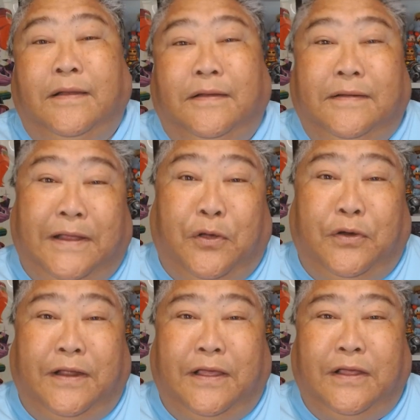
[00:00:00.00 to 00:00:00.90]

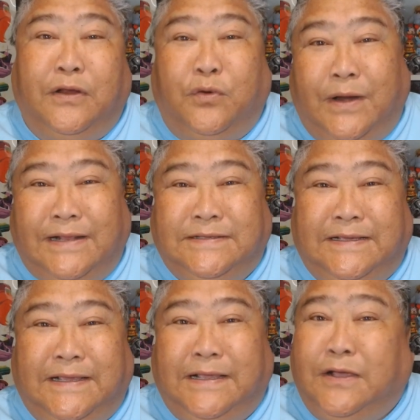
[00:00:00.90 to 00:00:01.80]
Leota,
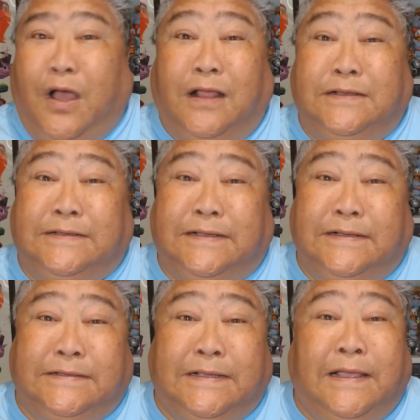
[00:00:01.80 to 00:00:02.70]
Gracey,
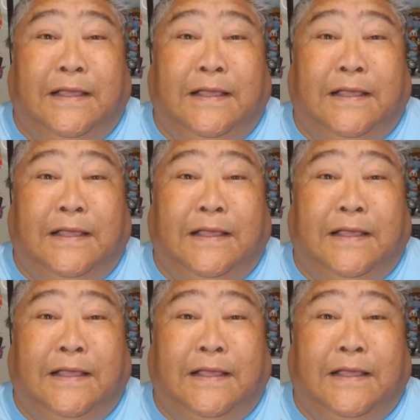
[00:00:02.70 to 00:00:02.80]
Constance,